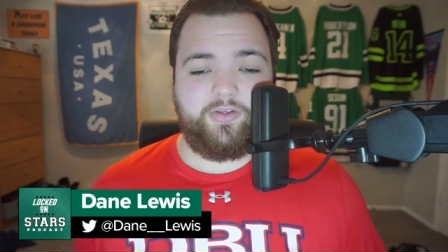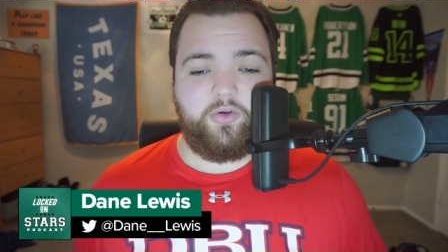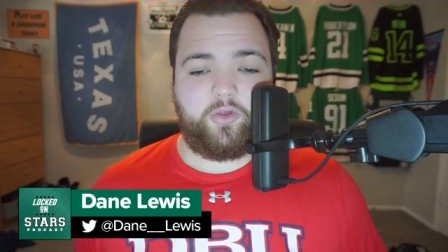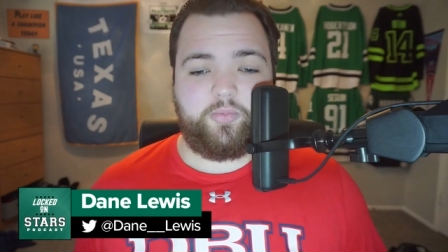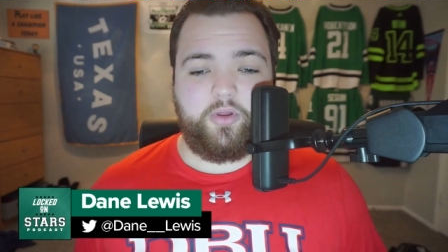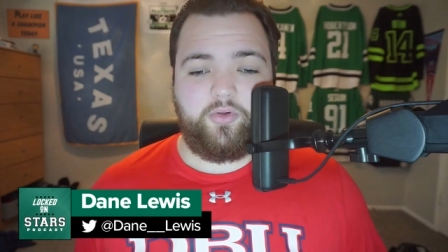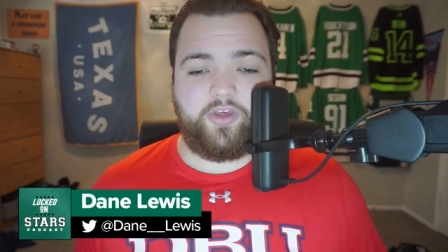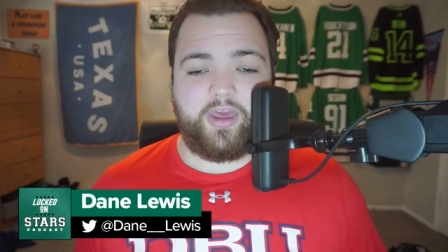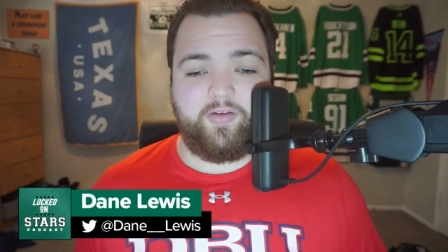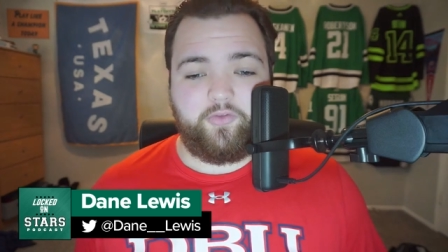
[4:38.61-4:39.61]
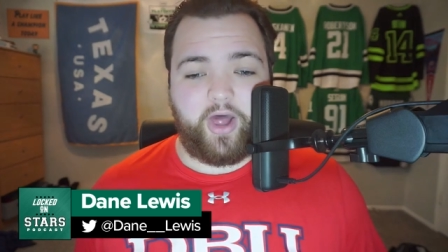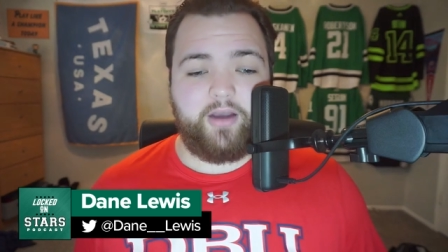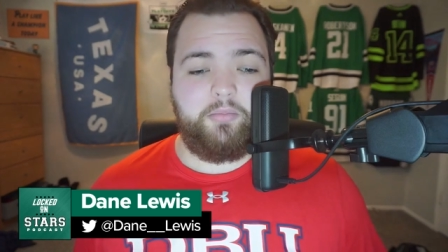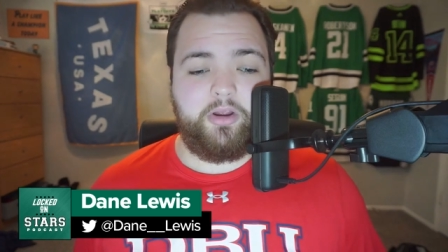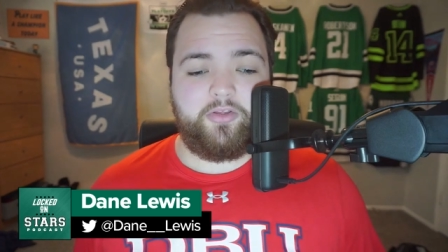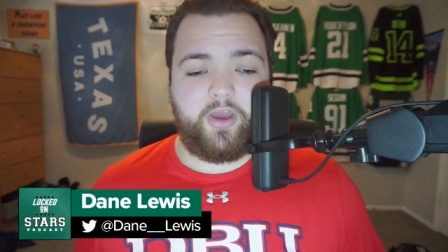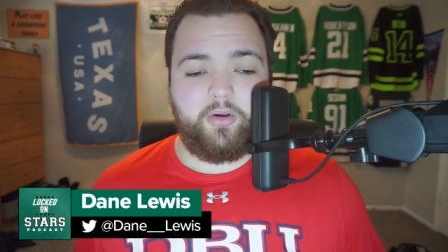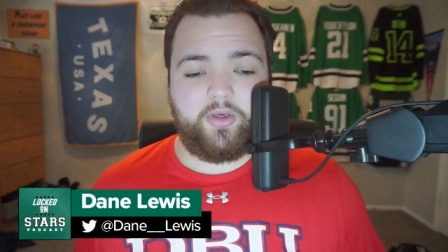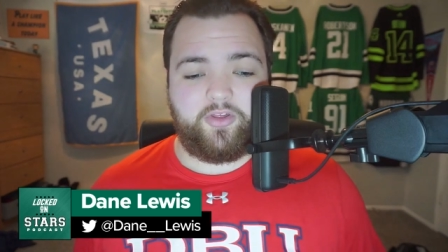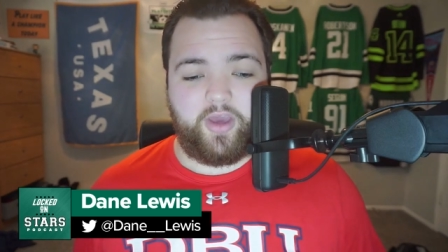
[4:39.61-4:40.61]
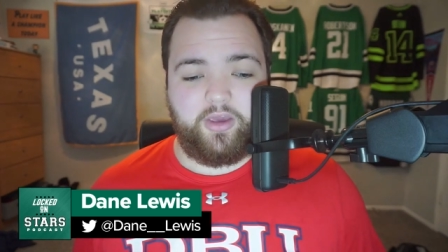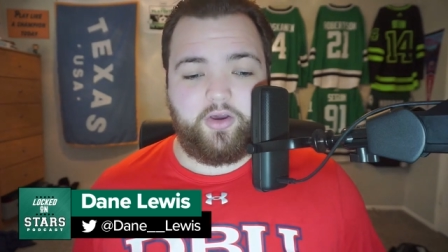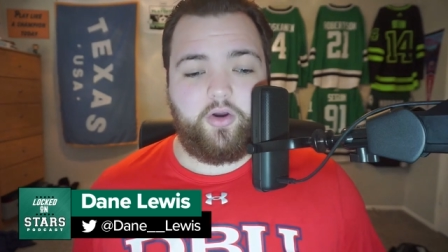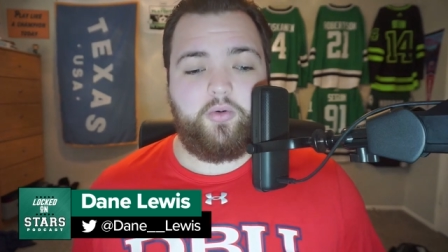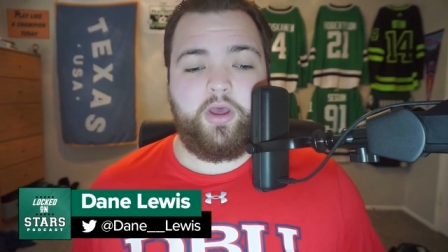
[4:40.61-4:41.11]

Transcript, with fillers: Louis Blues to get Vladimir Tarasenko.